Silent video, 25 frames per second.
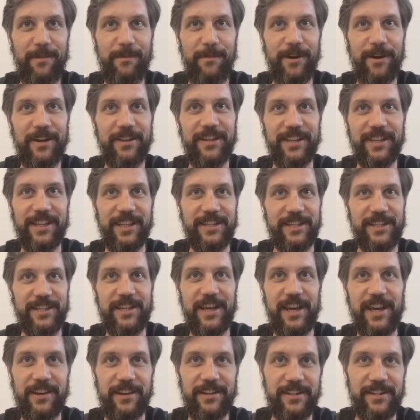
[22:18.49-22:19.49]
but I think there's a
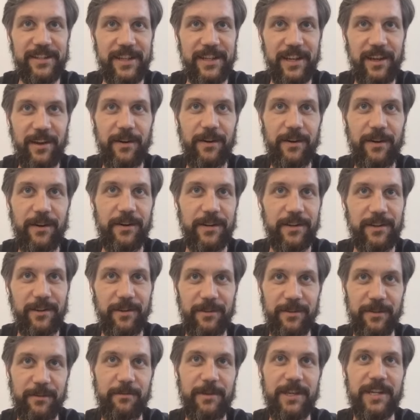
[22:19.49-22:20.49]
tendency,
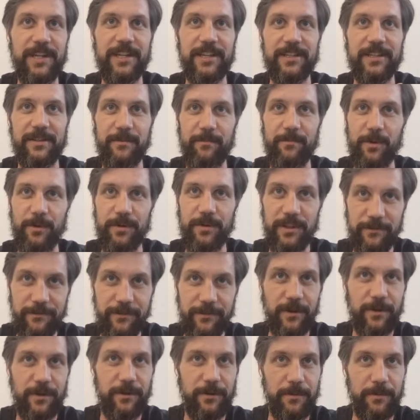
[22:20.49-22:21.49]
the meetings are more
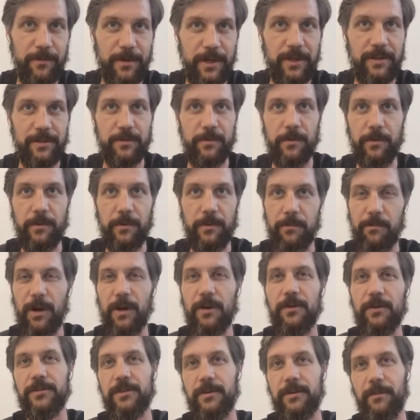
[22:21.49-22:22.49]
difficult because we're
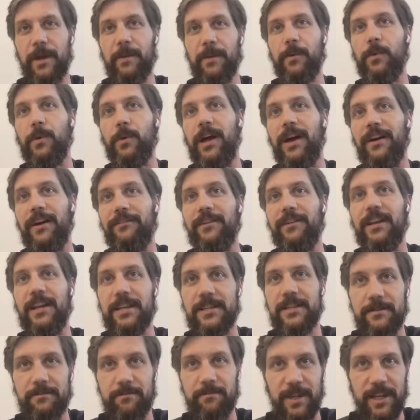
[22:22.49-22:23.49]
remote, so maybe we'll have
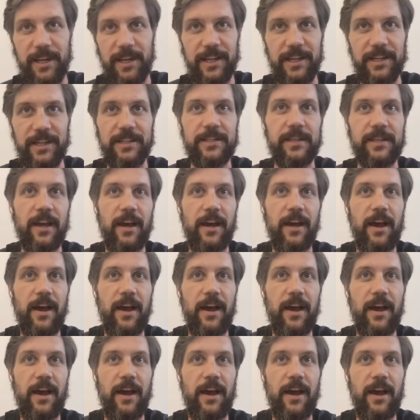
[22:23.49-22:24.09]
less meetings.